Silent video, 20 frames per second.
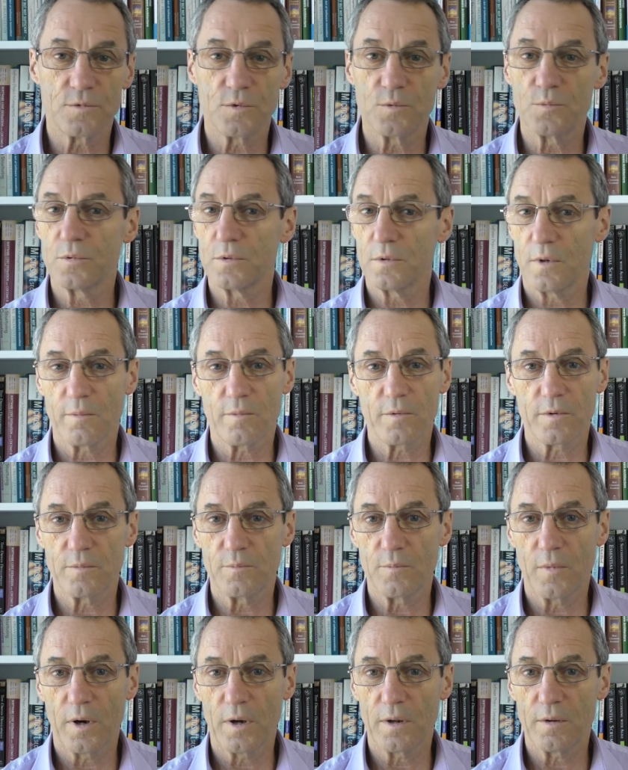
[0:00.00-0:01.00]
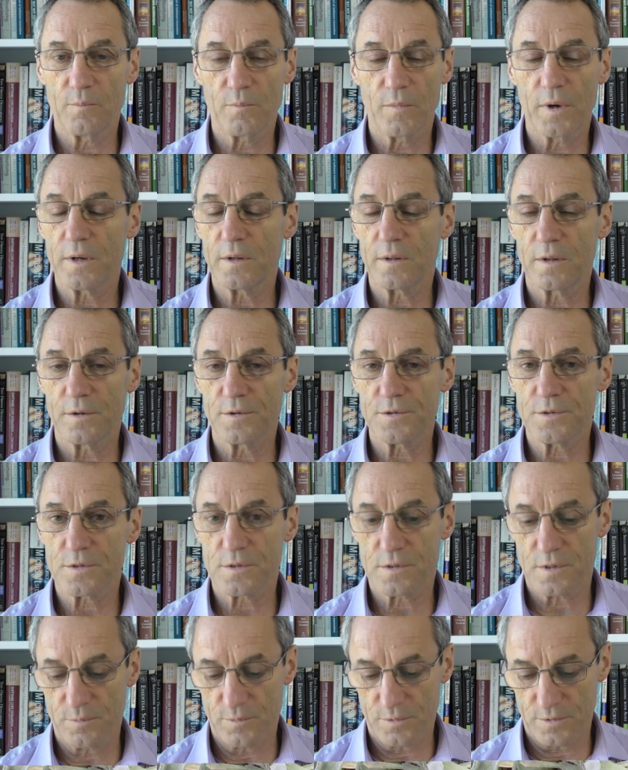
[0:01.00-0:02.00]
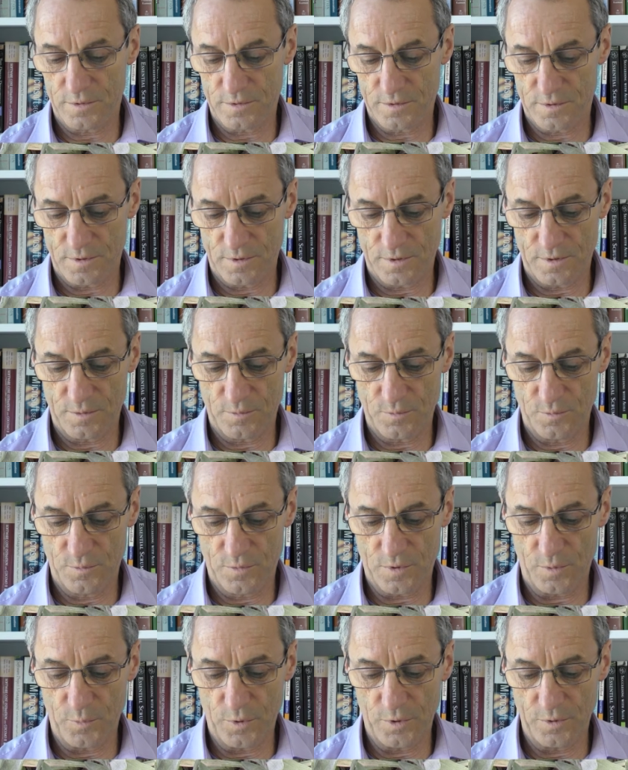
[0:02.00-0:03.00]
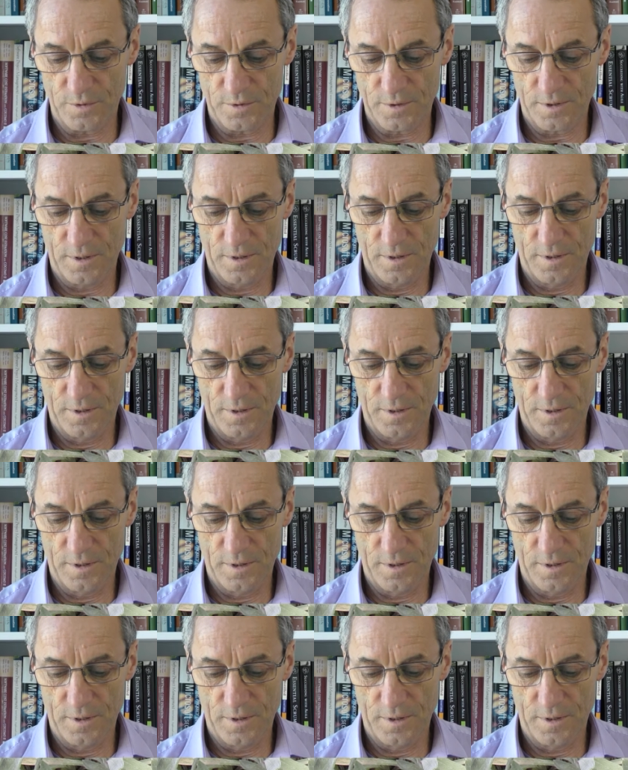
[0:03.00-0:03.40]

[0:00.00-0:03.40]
You probably might make those a separate component.